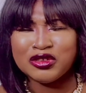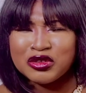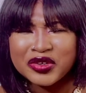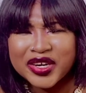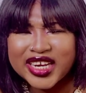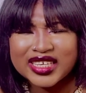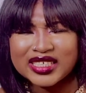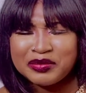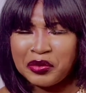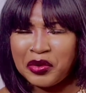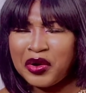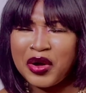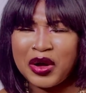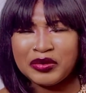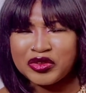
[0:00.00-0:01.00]
lyrics,
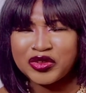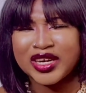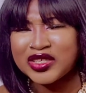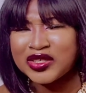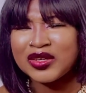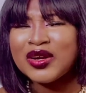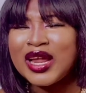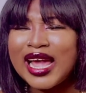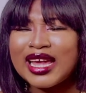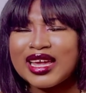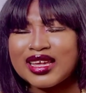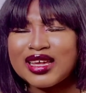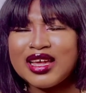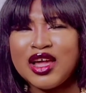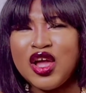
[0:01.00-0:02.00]
but I'll try to like